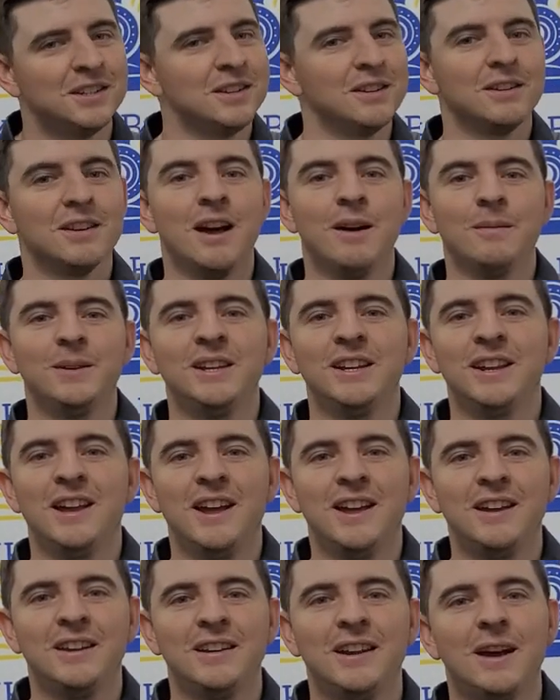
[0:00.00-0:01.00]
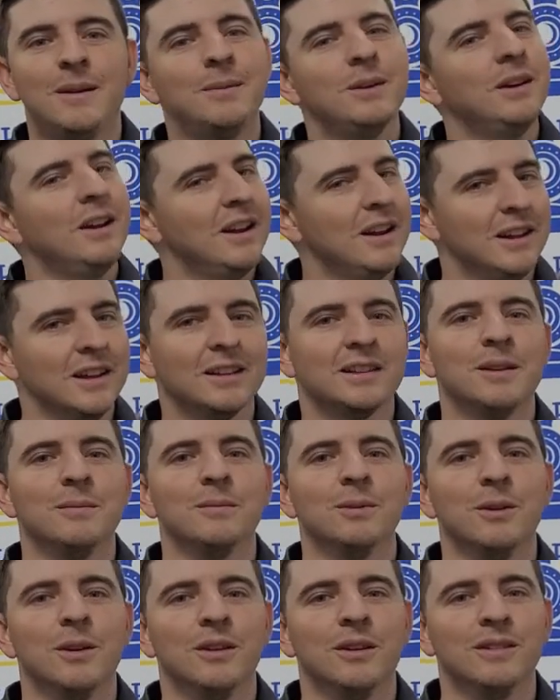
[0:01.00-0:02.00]
so come in the Yankee Dabbler and get them
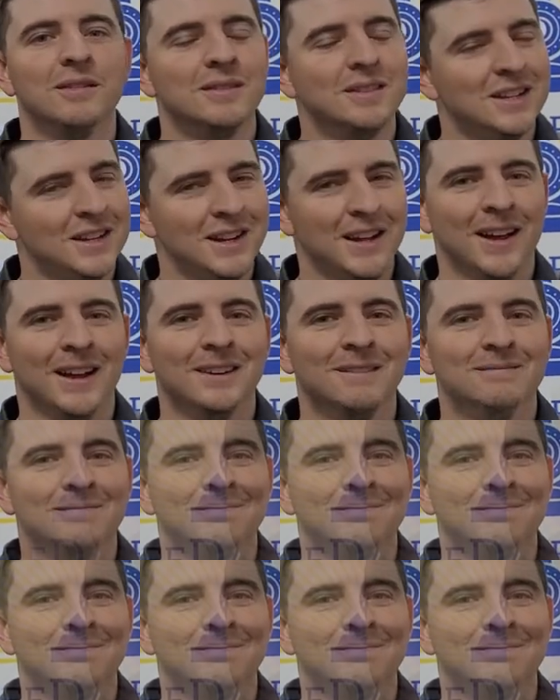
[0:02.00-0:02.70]
rolling today.